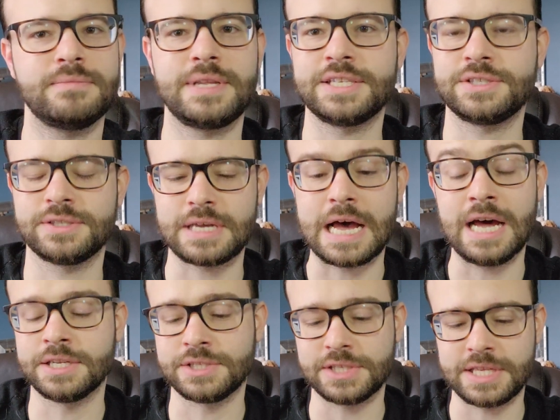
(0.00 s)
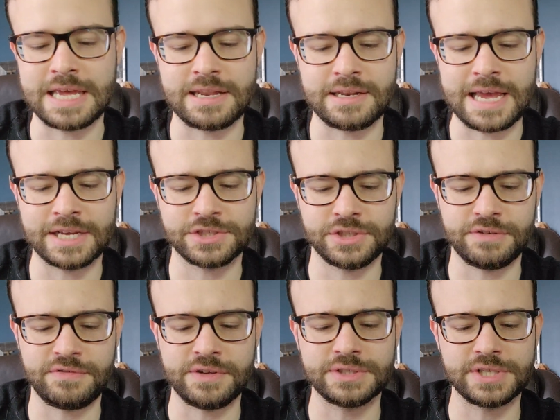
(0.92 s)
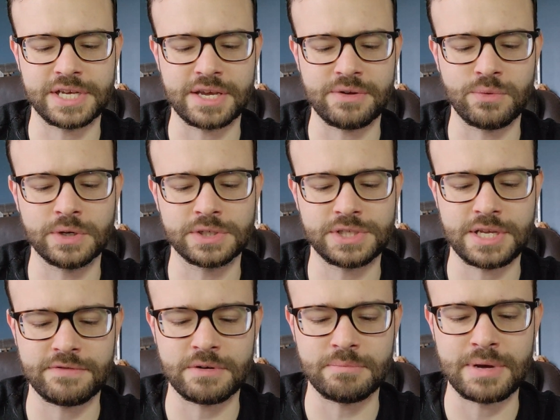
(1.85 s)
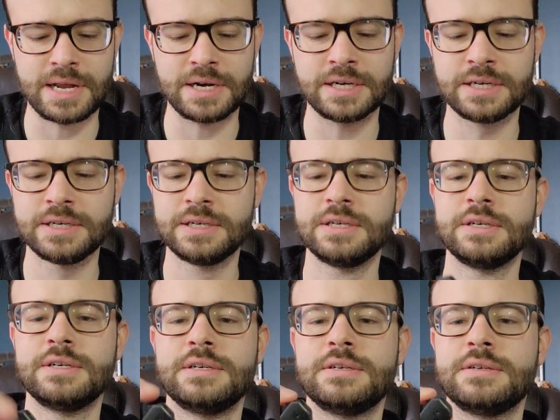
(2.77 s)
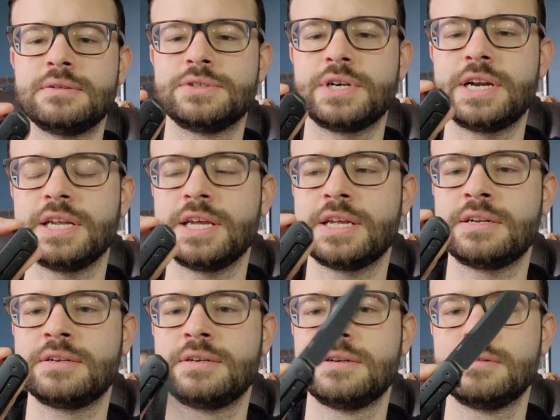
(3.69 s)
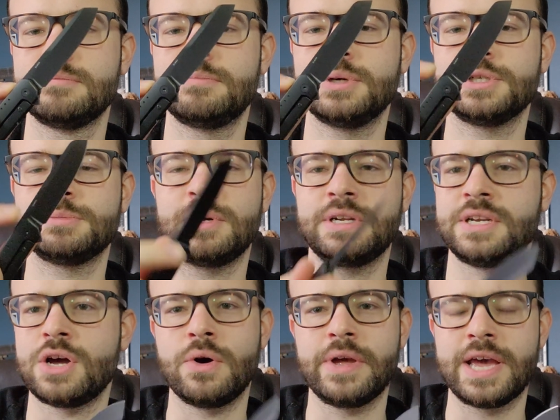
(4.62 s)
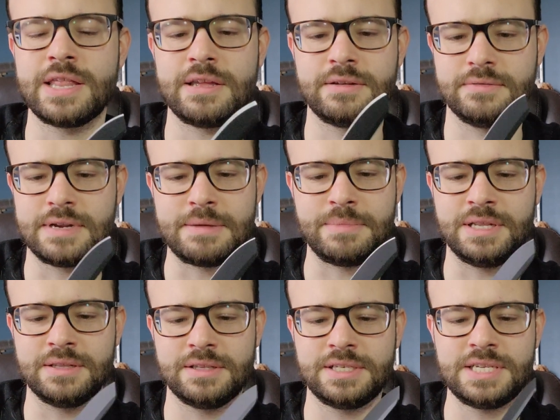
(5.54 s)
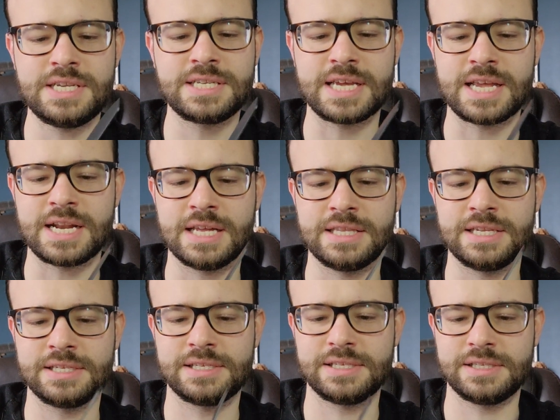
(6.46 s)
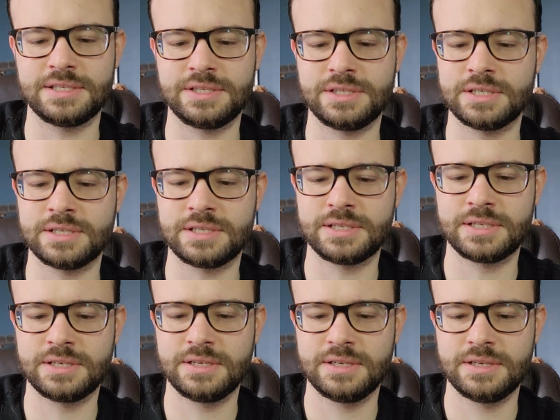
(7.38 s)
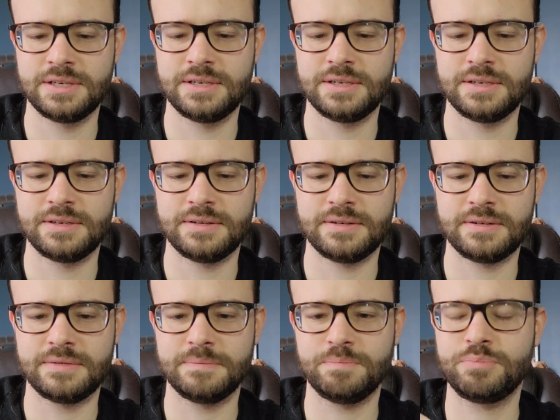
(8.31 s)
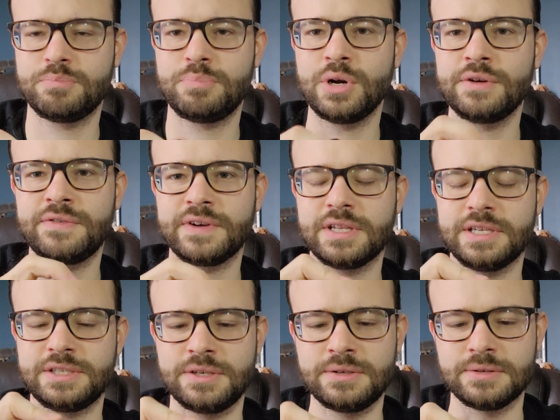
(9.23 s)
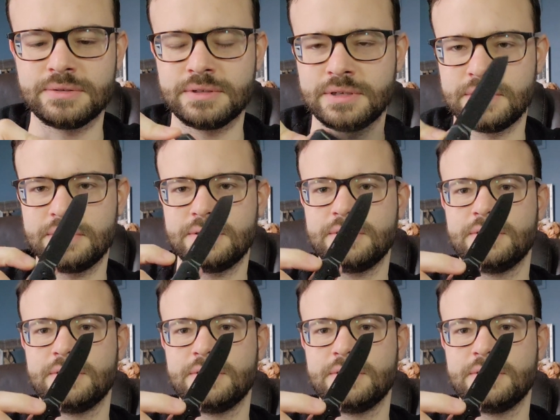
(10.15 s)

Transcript: That's, honestly, that actually feels like it works even better. Try it again. Push button. Oh yeah, I mean, the detent on this is just perfectly tuned.